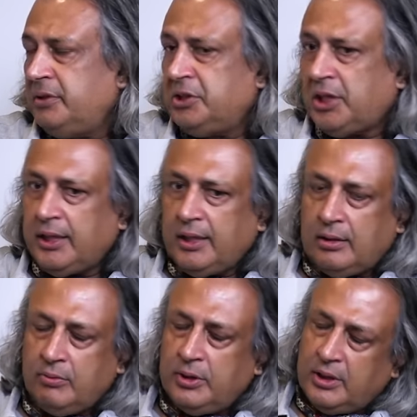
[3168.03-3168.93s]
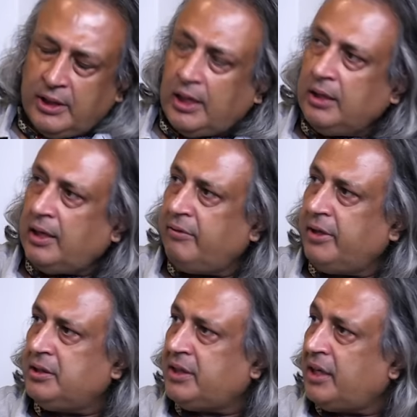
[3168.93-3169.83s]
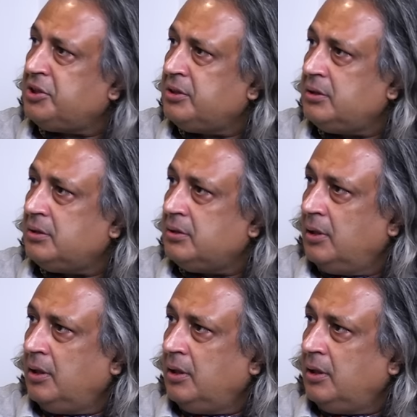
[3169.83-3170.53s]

With China, with Iran having sanctions,